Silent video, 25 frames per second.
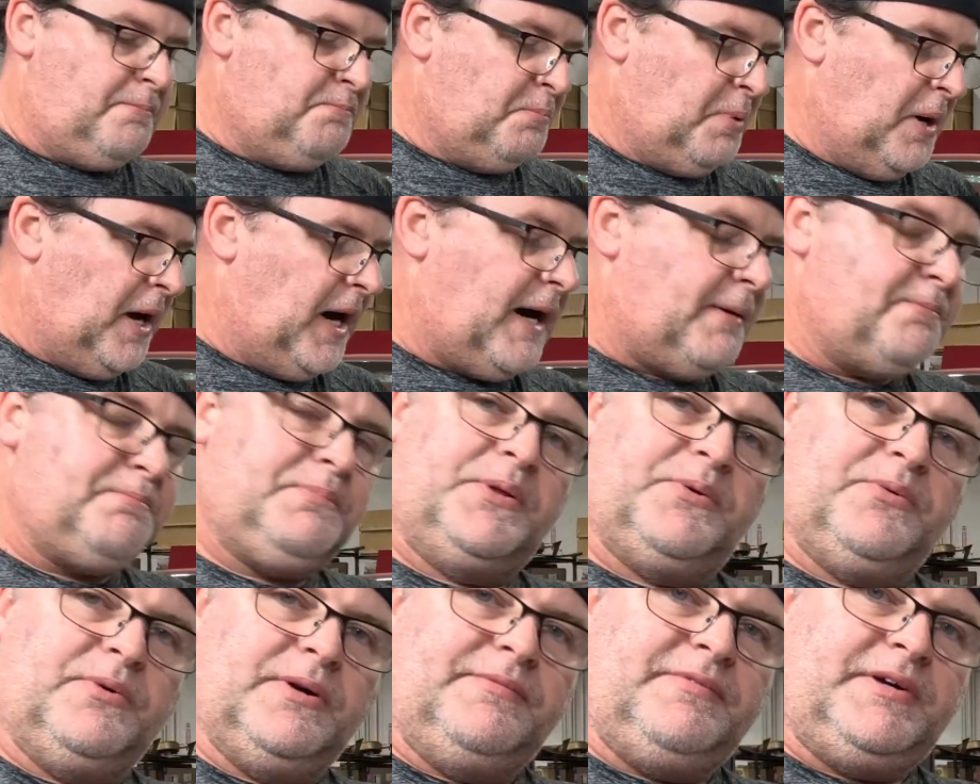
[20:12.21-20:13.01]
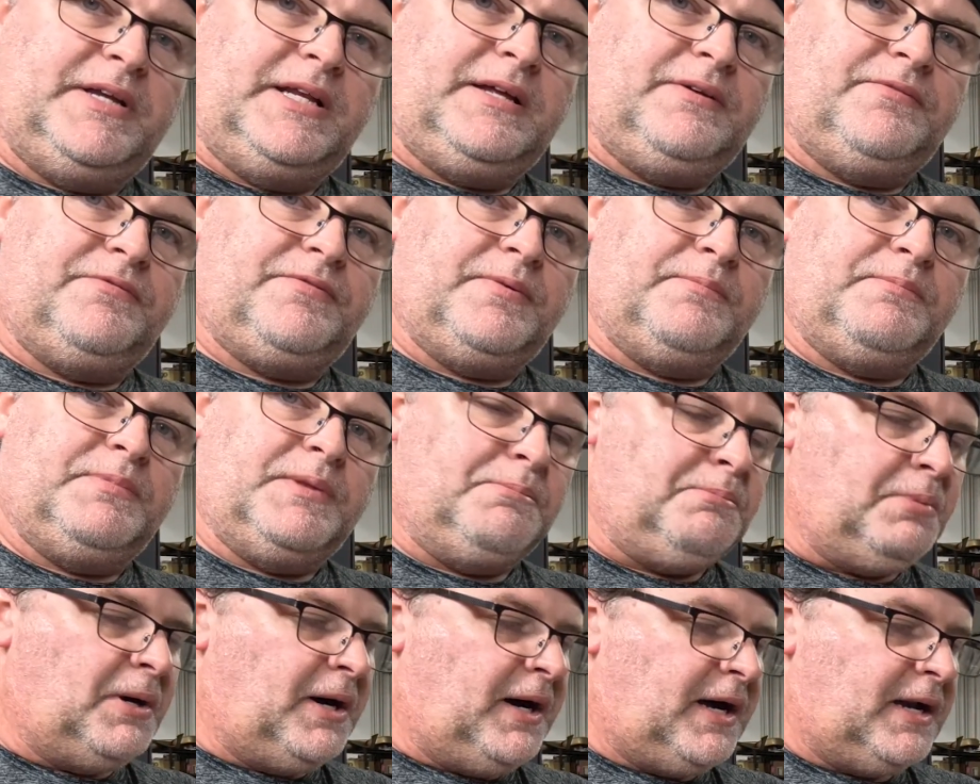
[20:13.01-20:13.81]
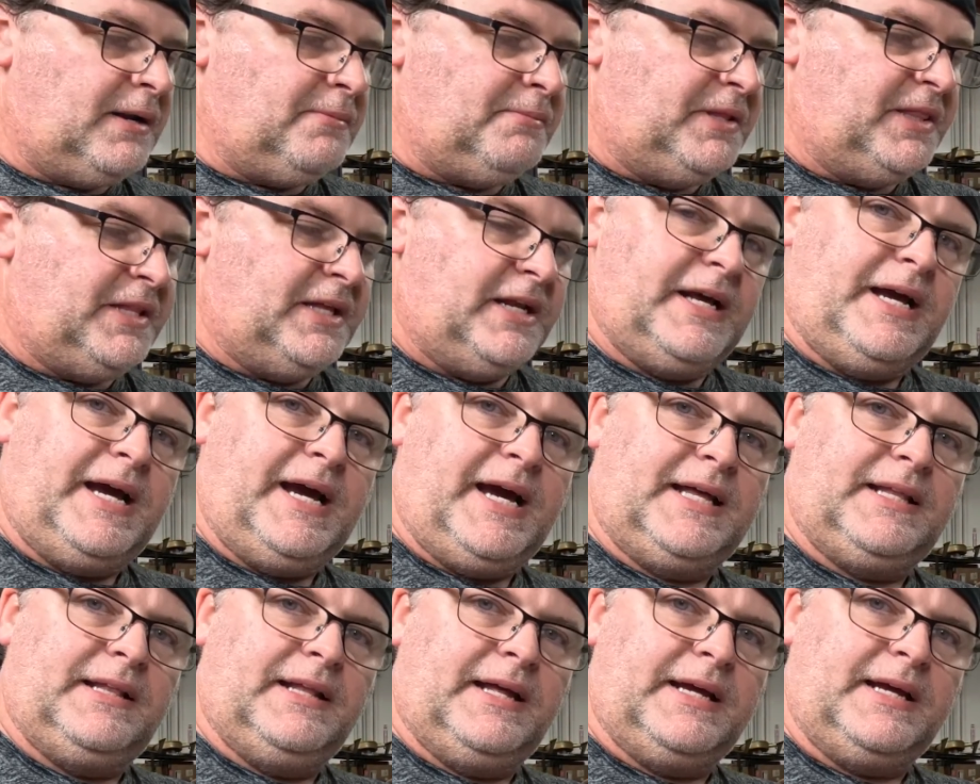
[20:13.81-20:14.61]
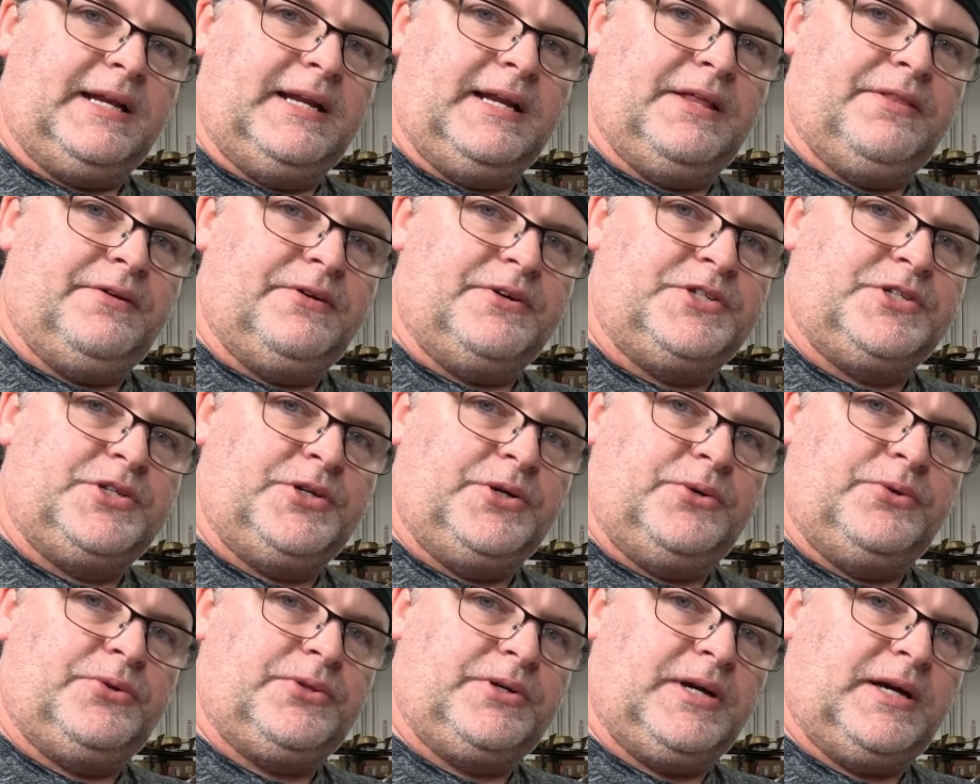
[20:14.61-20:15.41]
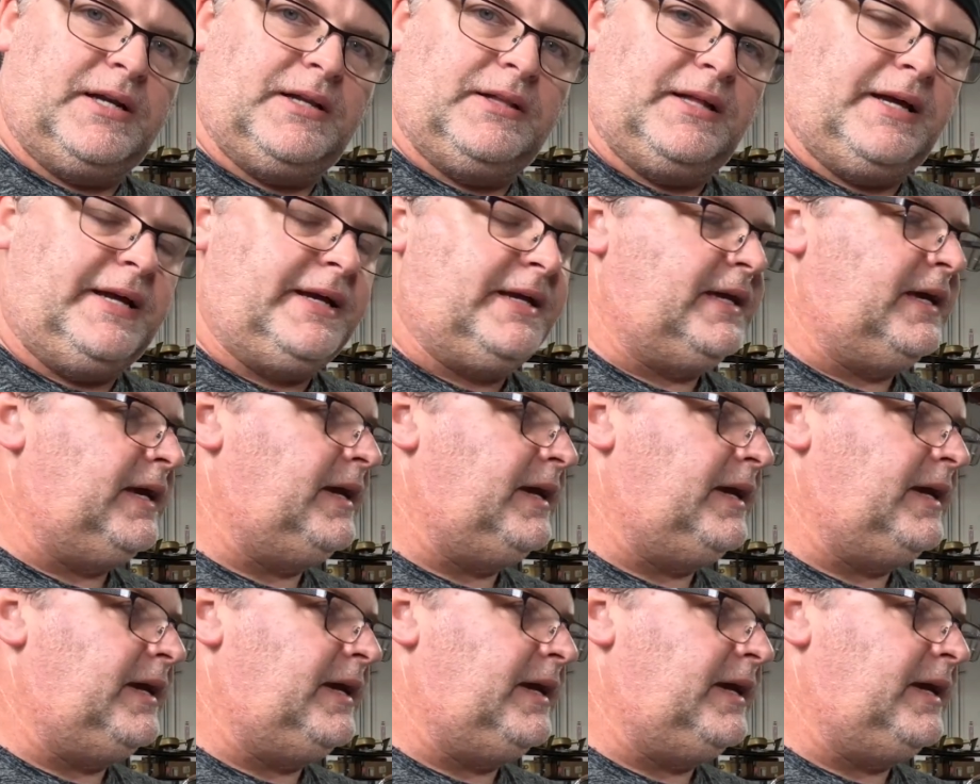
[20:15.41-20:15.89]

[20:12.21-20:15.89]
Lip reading: popped the rivet in from the bottom, and then it had like another tooth, kind of like